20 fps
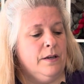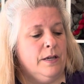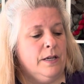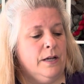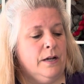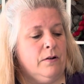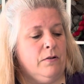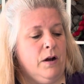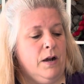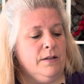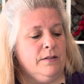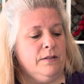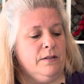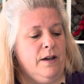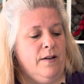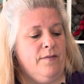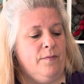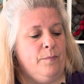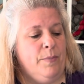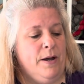It crossed
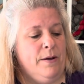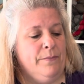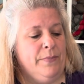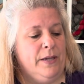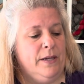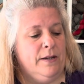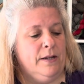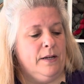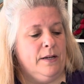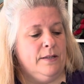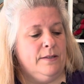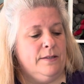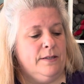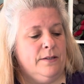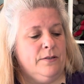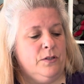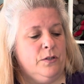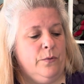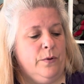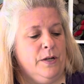off pumpkin, and it
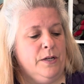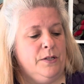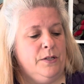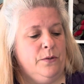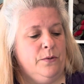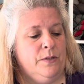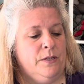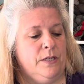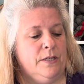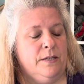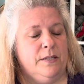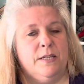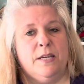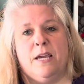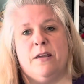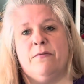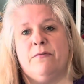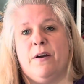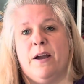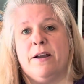says
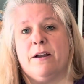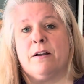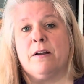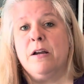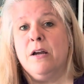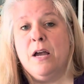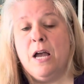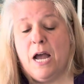2268 Fire.